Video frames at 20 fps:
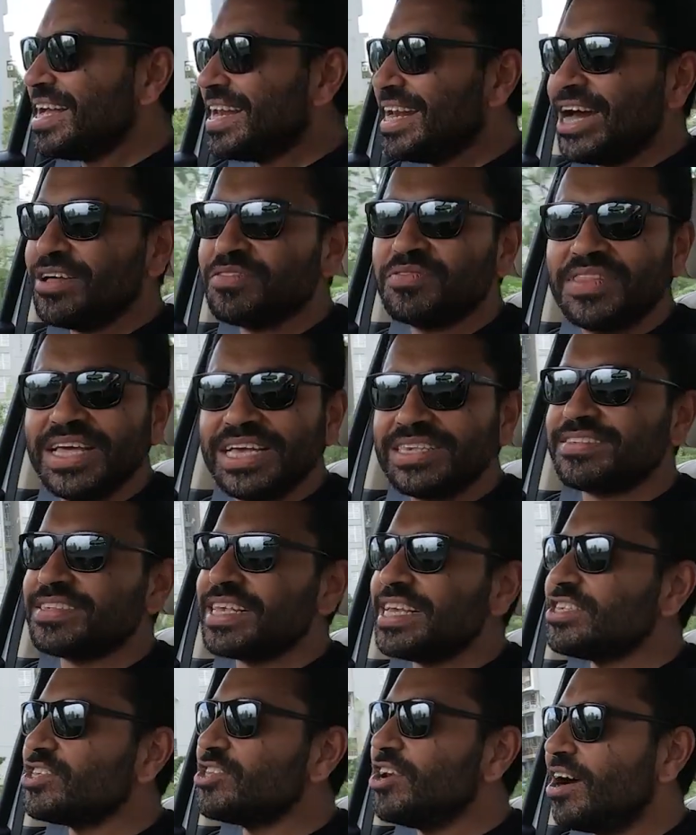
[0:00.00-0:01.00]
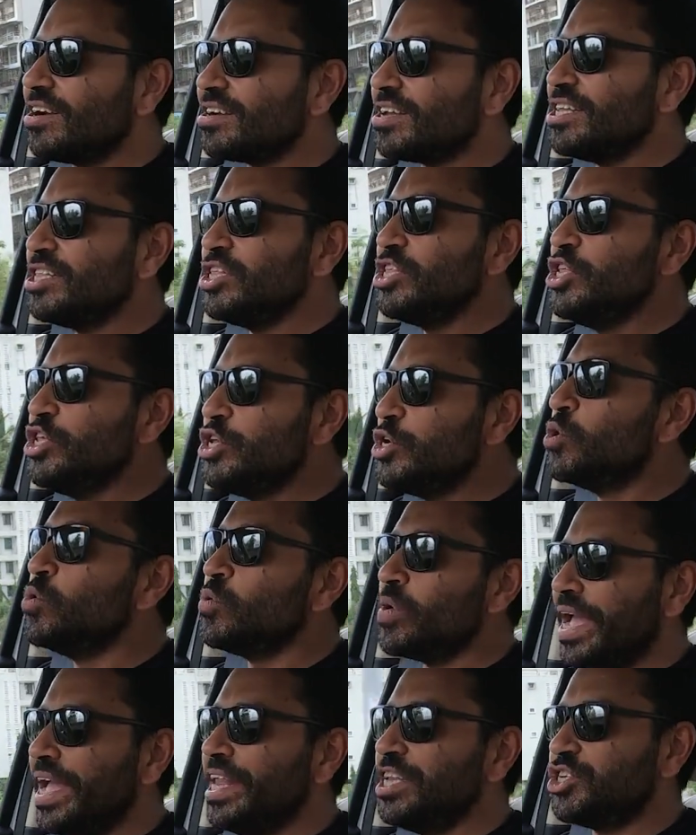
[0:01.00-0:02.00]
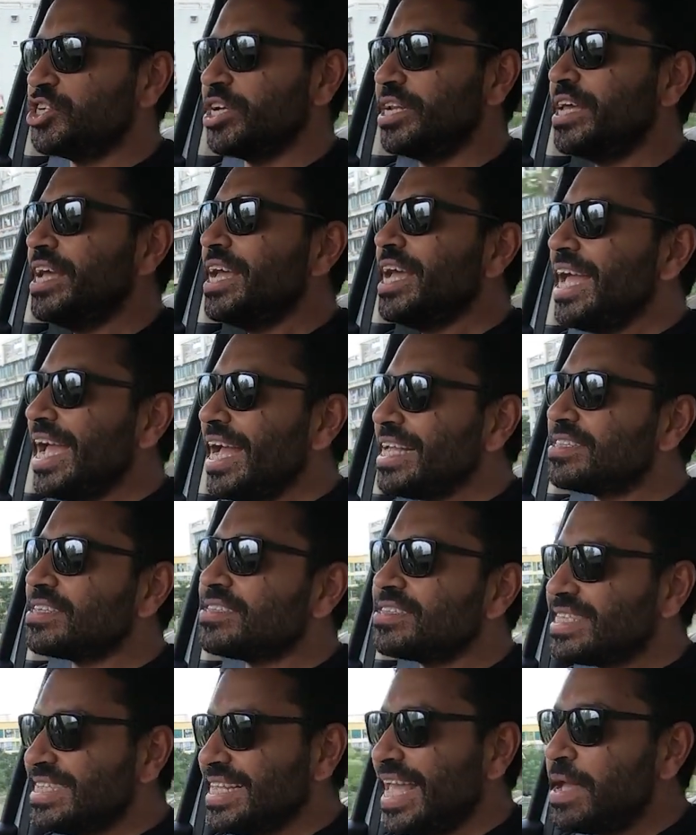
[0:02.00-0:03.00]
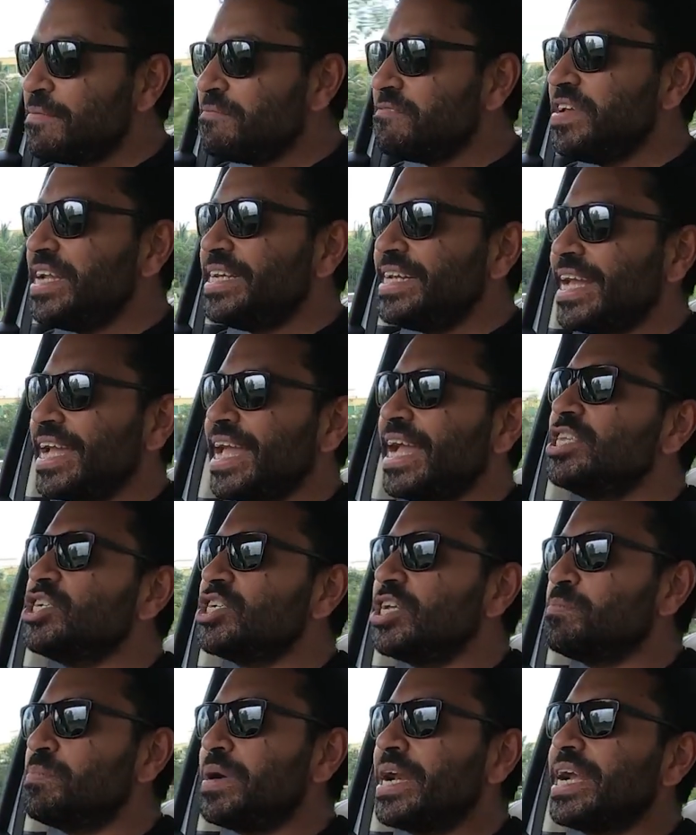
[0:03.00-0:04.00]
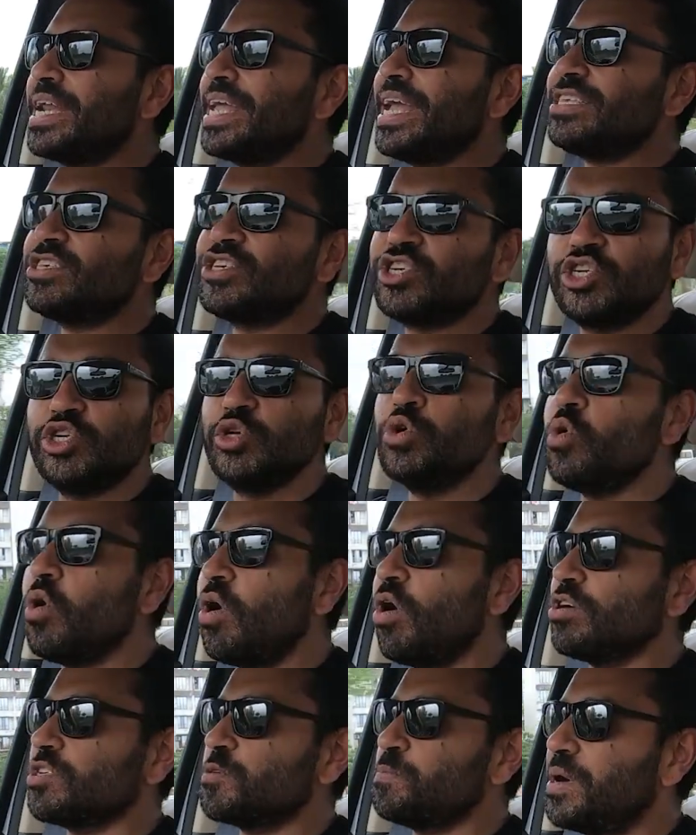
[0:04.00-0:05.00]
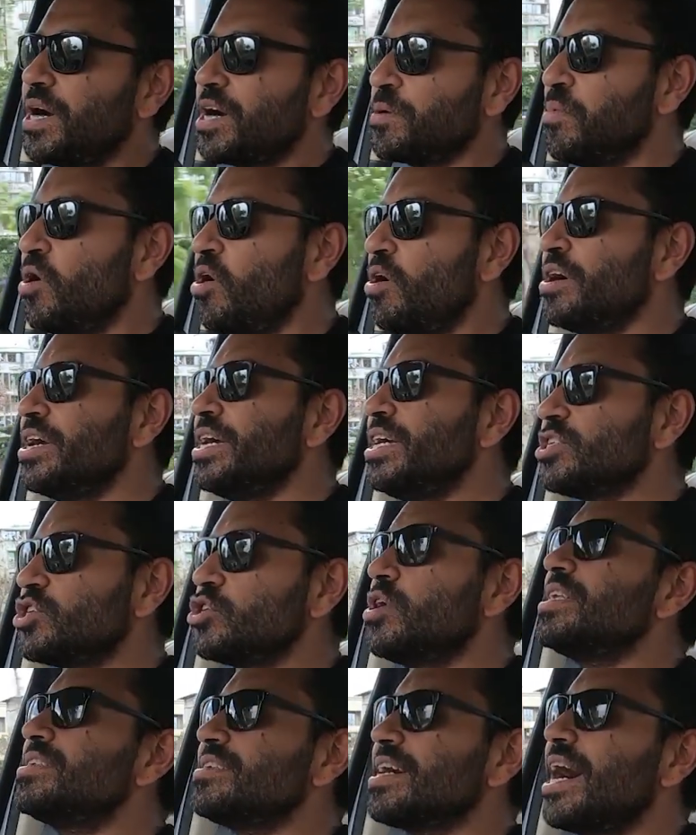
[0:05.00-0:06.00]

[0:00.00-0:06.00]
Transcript: Now this is not a new engine. It's the same VTEC engine, but it gets 2 horsepower more. So it's